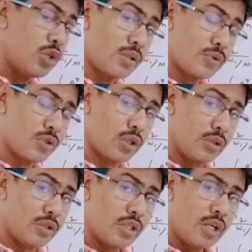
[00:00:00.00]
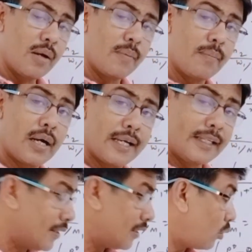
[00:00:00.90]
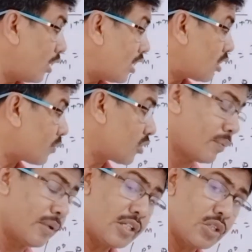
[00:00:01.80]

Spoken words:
solute by the weight of solvent into